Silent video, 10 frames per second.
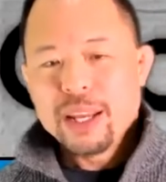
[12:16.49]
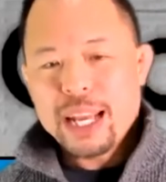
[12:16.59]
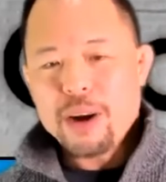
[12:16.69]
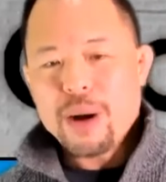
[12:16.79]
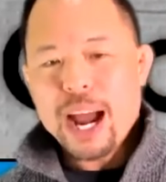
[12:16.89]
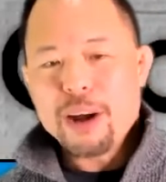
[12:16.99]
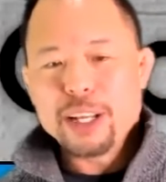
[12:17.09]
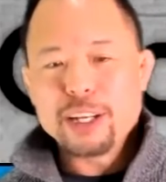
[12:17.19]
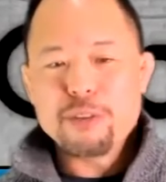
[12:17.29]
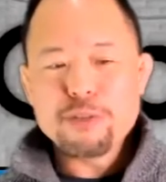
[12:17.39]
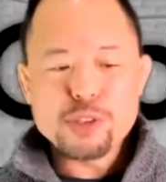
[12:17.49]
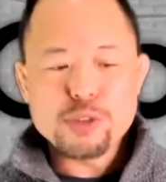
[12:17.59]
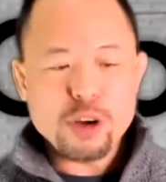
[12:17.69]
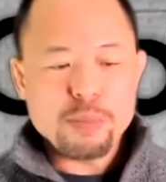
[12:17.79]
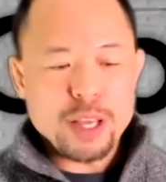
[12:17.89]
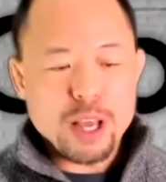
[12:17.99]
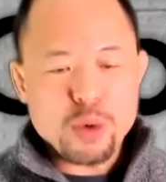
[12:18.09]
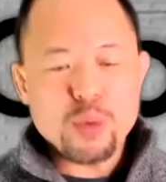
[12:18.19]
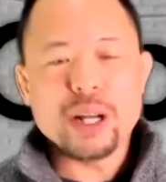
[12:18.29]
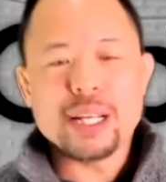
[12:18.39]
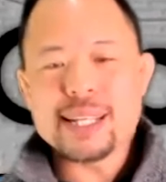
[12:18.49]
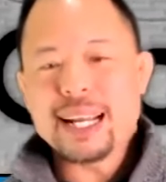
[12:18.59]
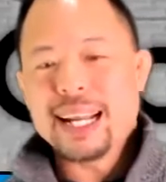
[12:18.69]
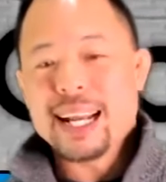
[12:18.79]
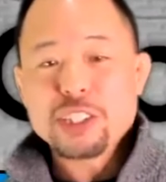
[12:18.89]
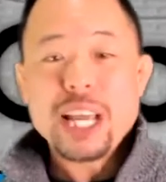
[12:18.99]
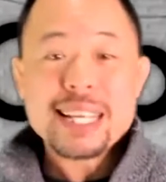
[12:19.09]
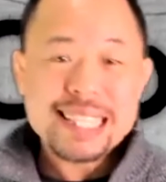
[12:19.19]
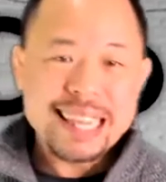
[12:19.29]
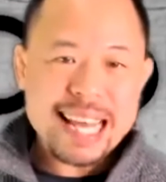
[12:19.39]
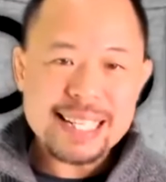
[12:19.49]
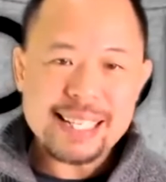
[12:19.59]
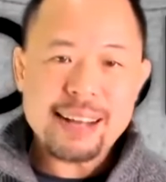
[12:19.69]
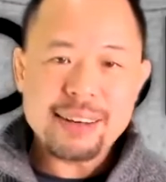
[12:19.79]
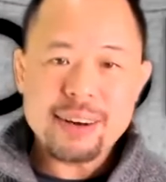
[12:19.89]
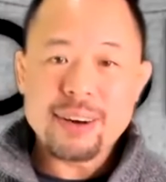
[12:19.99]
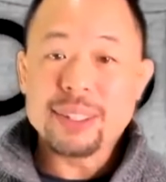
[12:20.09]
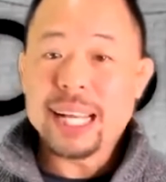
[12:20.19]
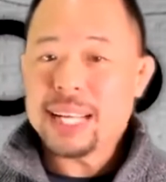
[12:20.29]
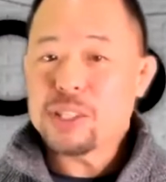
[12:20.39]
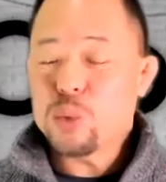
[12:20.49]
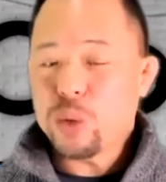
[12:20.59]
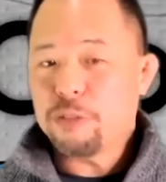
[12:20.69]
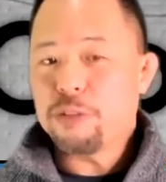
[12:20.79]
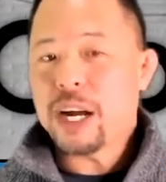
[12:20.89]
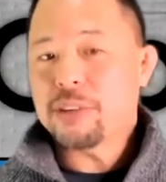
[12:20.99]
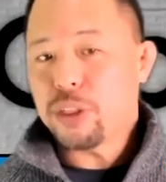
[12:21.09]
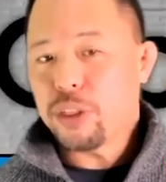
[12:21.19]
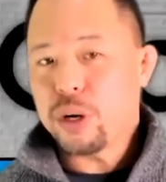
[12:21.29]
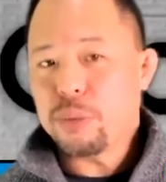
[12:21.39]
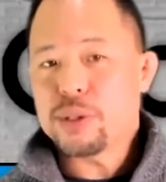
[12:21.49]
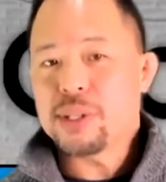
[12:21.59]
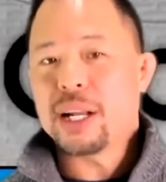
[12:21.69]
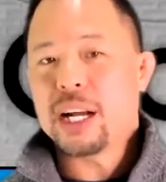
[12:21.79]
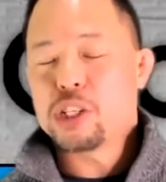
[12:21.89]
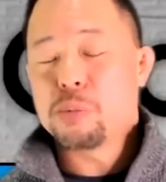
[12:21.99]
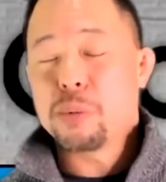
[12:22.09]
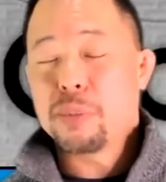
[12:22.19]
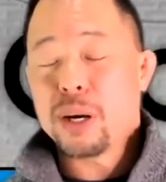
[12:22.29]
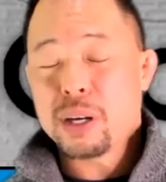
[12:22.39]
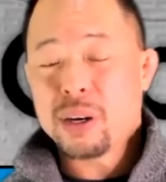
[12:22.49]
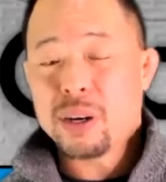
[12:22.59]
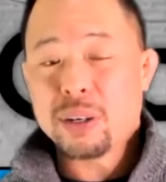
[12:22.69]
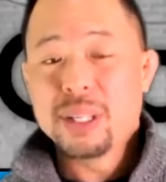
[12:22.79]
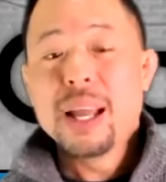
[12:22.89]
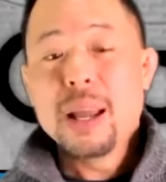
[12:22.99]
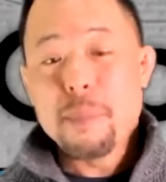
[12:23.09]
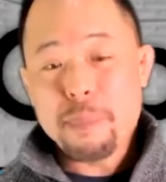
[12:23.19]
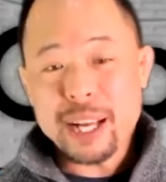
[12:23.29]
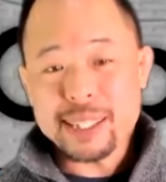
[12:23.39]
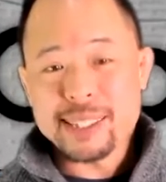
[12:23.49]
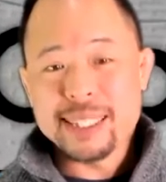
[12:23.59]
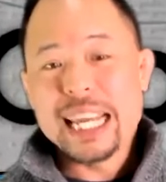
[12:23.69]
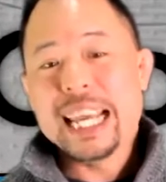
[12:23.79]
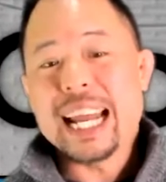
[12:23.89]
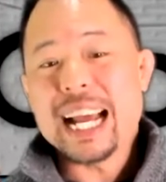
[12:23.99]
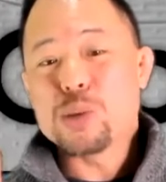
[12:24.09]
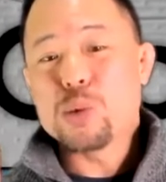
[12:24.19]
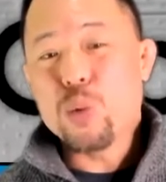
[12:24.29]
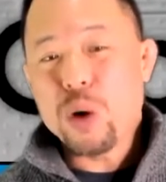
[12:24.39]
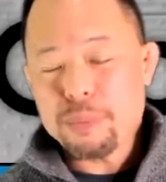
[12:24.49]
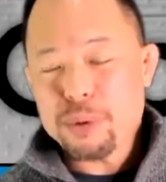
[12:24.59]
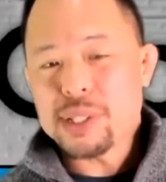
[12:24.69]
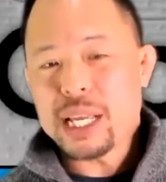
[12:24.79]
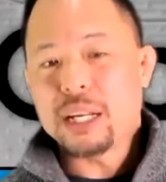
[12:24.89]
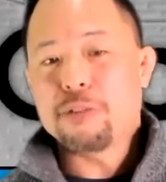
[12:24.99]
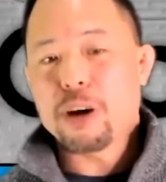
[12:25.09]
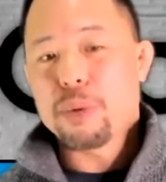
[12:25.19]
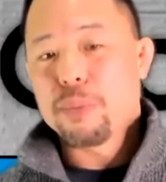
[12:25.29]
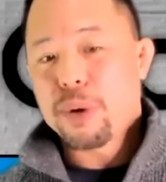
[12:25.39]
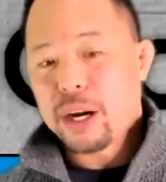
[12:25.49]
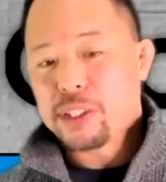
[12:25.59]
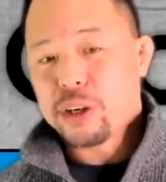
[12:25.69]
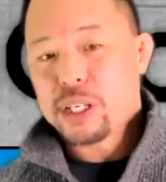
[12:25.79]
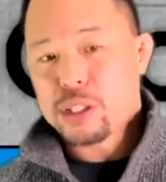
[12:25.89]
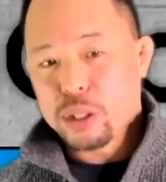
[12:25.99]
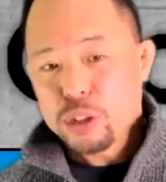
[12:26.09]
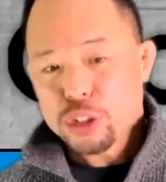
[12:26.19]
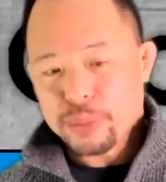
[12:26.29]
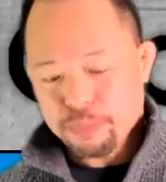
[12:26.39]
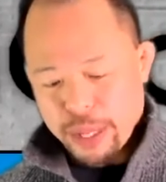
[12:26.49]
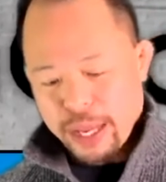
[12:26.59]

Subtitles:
Now, how it differs from the other one is that it actually has less alcohol. It has 25 to 30% isopropyl alcohol, but it has 1% of our proprietary solution.